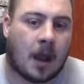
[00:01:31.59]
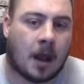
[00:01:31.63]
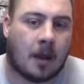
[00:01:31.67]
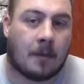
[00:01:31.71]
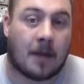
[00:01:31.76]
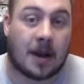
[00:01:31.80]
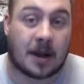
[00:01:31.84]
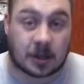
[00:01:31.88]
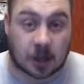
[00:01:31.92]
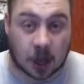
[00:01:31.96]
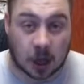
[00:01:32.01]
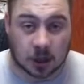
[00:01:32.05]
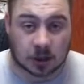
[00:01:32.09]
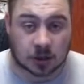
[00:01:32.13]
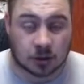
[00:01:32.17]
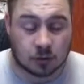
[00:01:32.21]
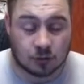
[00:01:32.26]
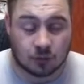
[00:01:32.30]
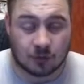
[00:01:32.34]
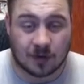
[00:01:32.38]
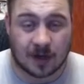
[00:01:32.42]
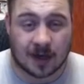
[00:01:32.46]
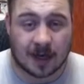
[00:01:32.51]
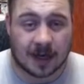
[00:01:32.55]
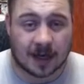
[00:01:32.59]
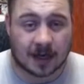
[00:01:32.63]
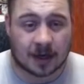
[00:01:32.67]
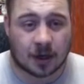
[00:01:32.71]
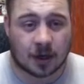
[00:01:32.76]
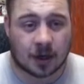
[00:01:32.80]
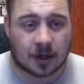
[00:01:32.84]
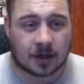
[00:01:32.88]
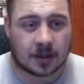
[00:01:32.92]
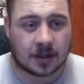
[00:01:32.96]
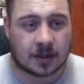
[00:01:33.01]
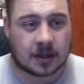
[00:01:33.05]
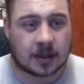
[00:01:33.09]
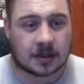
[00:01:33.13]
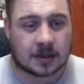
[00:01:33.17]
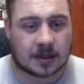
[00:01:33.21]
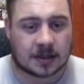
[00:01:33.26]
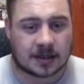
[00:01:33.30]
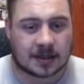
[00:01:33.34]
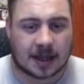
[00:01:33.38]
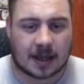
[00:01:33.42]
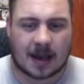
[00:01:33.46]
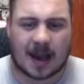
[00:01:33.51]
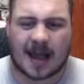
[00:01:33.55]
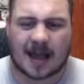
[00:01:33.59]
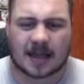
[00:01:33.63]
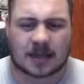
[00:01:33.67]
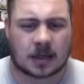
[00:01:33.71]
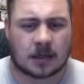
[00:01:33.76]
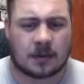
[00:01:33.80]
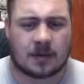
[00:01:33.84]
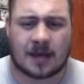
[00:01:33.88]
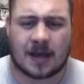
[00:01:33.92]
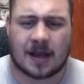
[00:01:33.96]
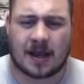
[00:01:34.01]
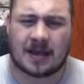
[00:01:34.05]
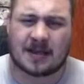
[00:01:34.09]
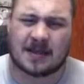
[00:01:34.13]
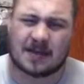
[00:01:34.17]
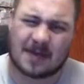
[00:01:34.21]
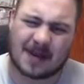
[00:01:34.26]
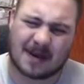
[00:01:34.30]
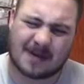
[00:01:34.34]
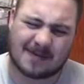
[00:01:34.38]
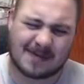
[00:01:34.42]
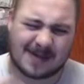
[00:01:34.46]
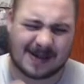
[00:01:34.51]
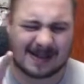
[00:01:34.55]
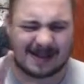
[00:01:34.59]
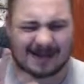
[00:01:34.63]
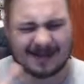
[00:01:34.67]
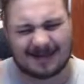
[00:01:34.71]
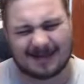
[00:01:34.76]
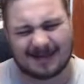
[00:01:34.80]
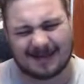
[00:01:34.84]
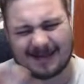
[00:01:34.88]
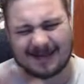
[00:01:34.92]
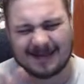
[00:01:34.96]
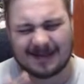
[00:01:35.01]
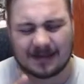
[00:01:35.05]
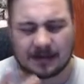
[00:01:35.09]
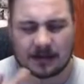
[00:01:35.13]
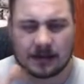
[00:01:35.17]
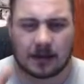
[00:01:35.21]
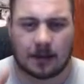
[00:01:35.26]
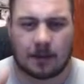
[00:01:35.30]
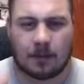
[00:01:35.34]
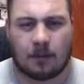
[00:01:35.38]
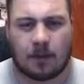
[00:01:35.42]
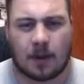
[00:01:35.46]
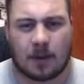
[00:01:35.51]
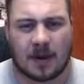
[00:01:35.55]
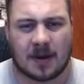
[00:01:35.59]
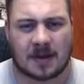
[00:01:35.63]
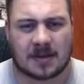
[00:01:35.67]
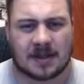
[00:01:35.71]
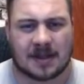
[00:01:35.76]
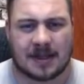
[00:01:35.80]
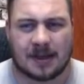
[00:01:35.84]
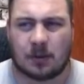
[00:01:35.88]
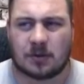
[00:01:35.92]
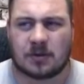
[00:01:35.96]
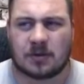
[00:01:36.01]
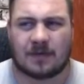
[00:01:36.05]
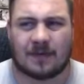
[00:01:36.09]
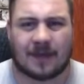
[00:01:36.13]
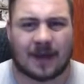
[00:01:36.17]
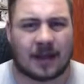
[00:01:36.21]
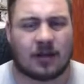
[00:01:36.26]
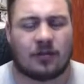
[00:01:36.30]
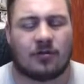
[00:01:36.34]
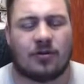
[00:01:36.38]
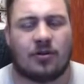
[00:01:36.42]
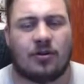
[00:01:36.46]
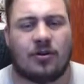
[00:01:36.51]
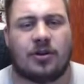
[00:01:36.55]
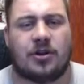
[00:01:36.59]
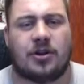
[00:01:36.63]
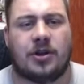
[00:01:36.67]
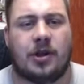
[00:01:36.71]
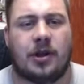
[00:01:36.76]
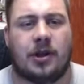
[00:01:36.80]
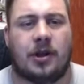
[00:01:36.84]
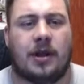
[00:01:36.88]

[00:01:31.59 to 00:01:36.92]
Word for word: it does look really good. As I said, the last couple of years have been a bit publicity wasn't very good.